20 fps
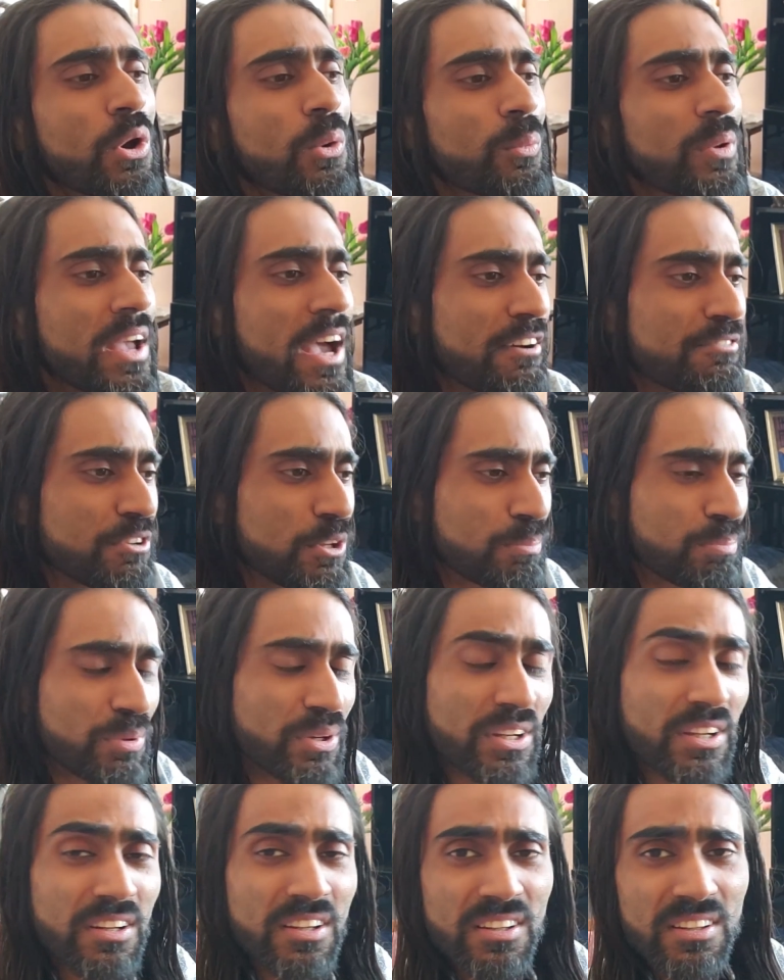We have to
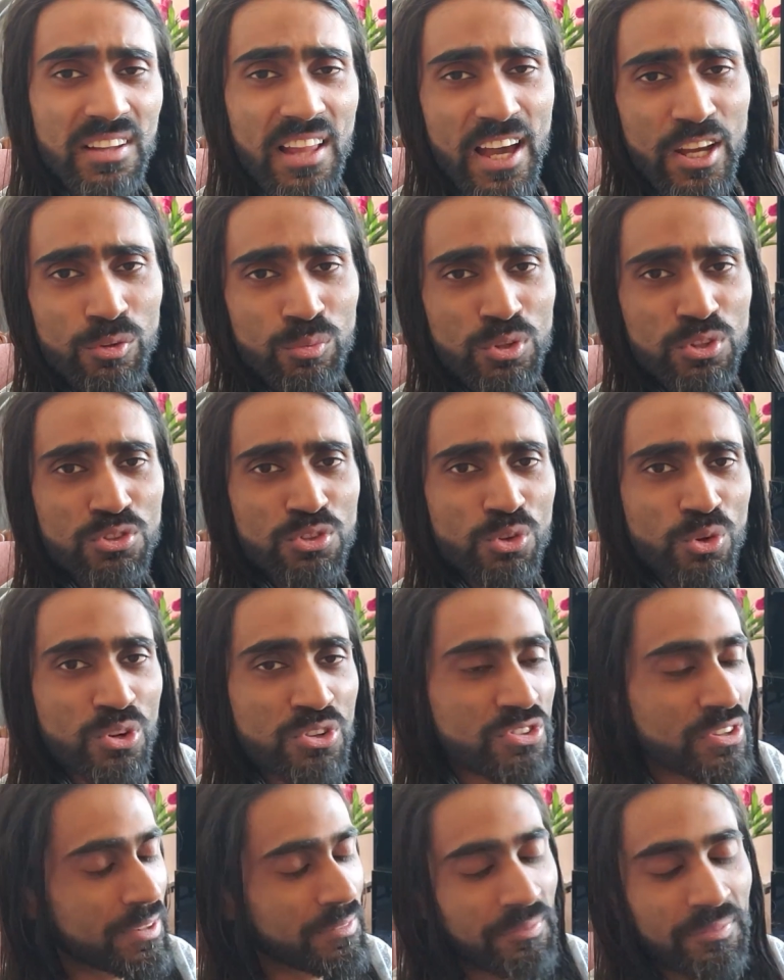bring it in line with
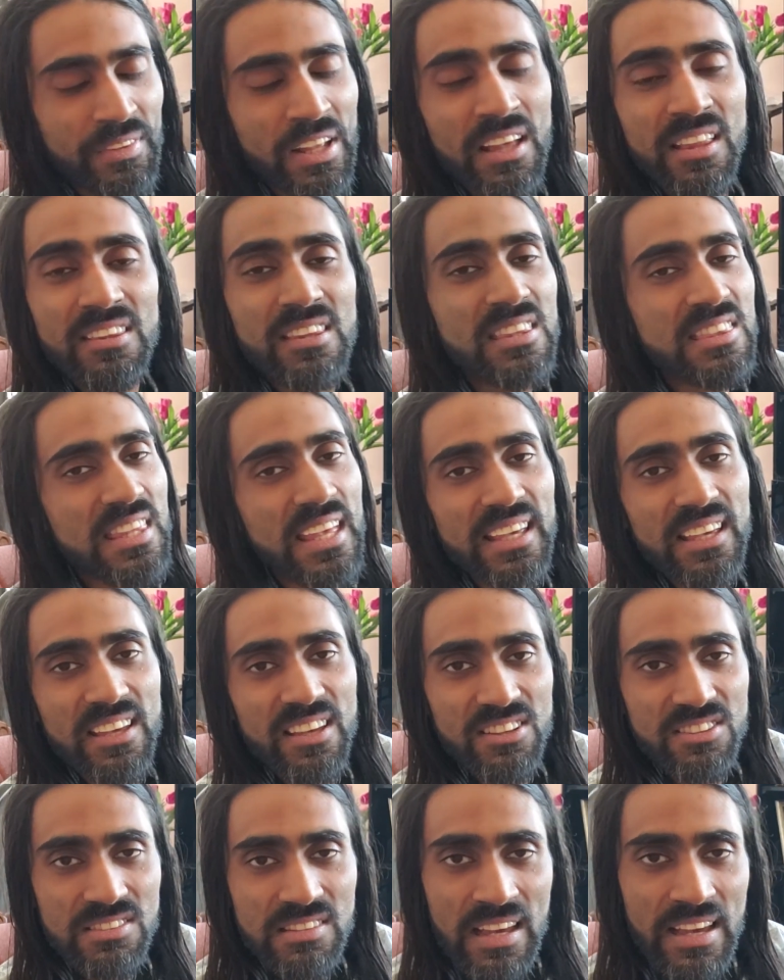source. And the thing
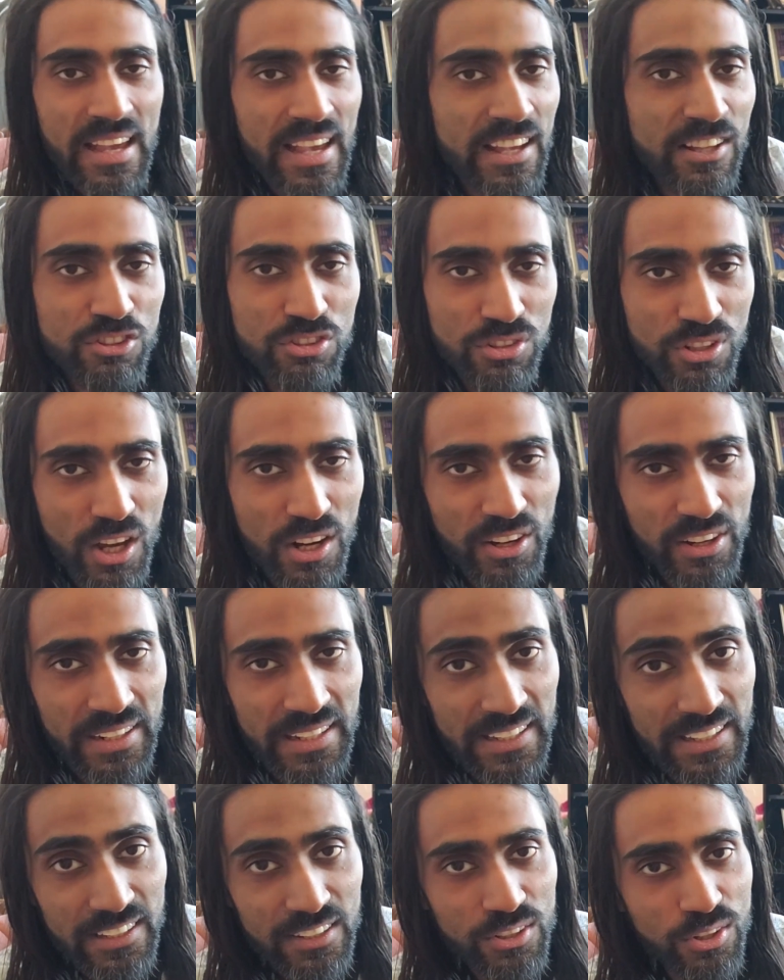is, it's not our
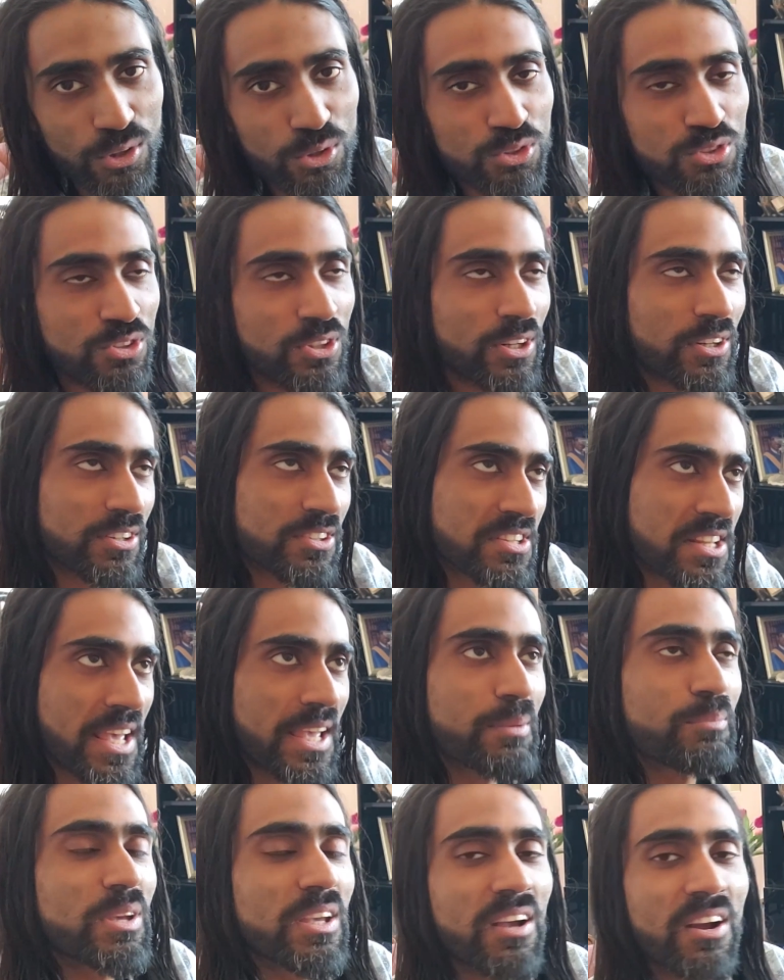egos that are
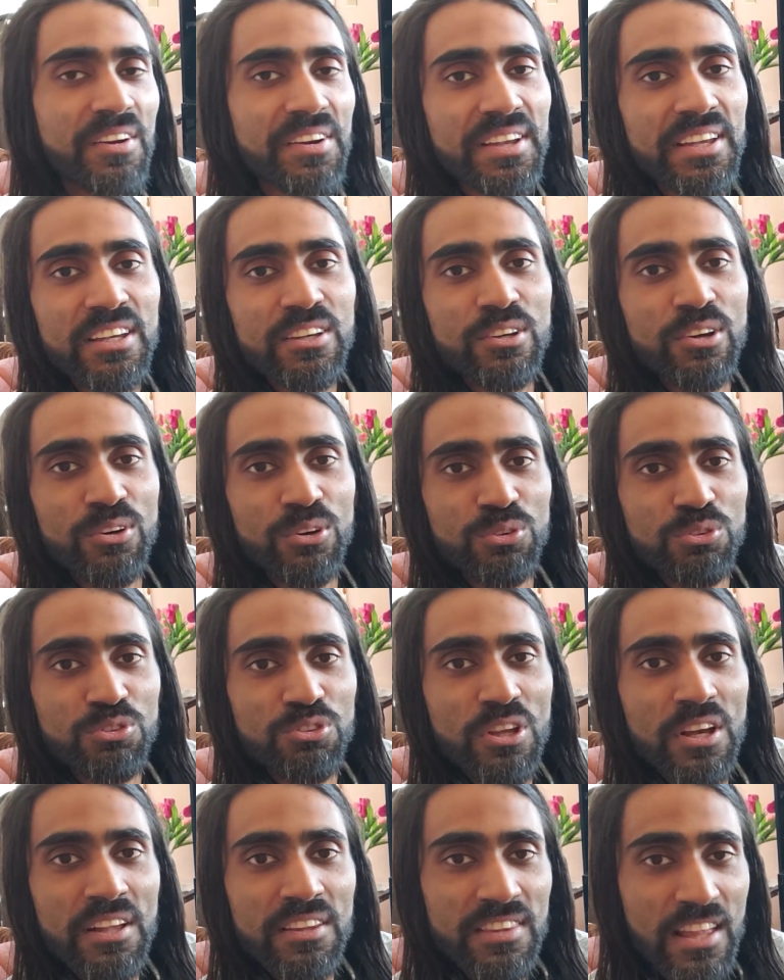taming our egos.
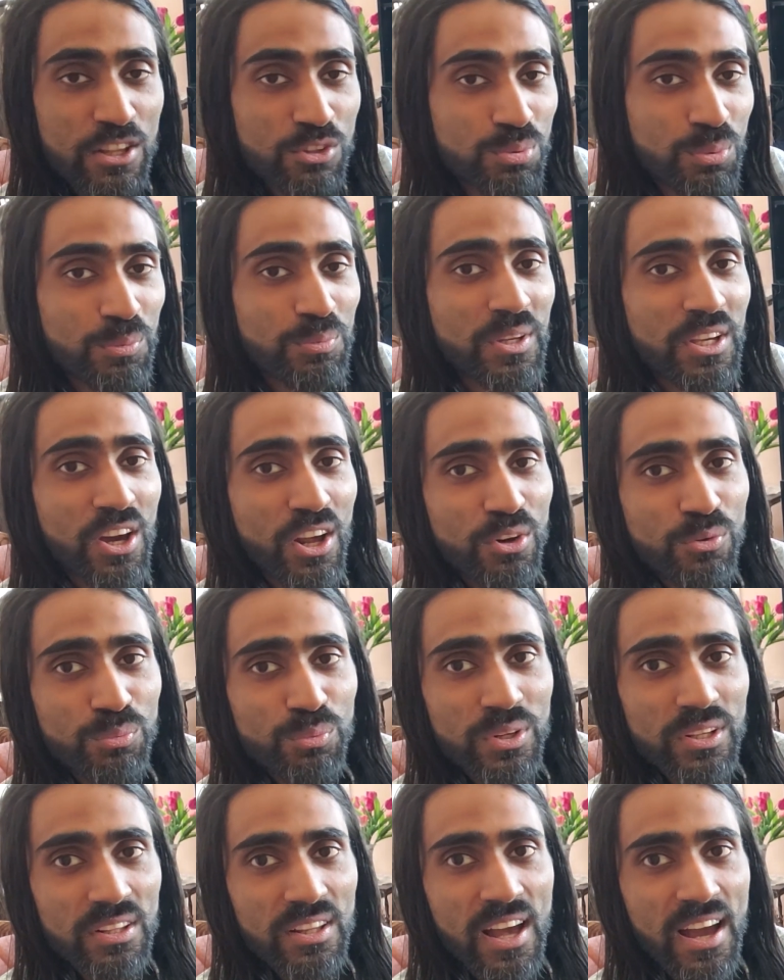That's what we got to
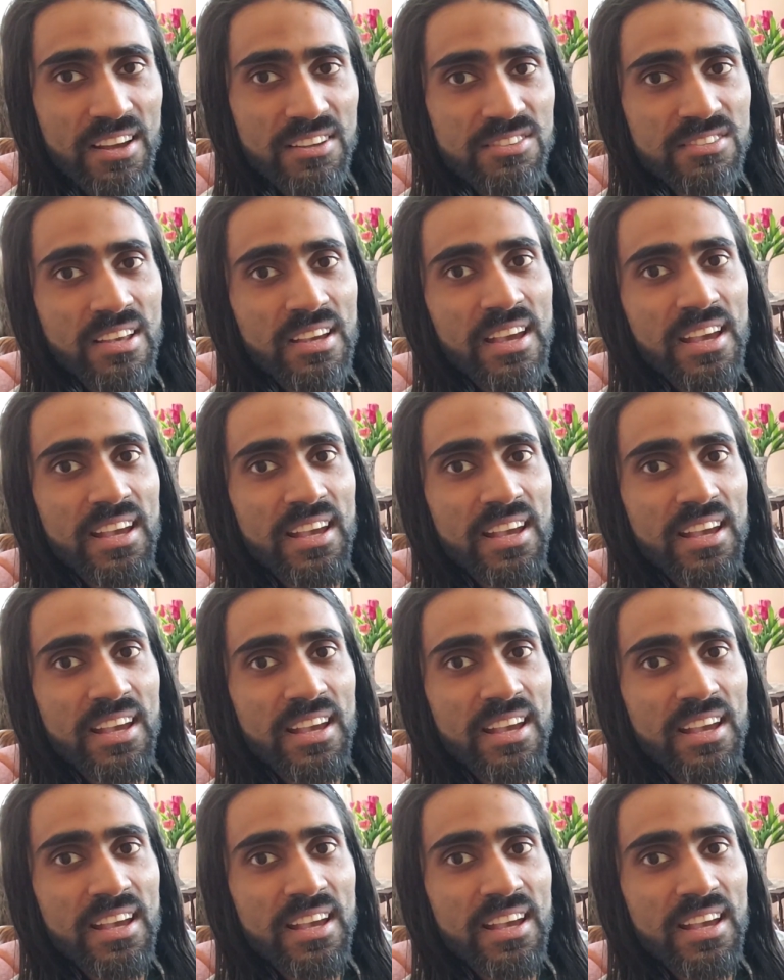realize.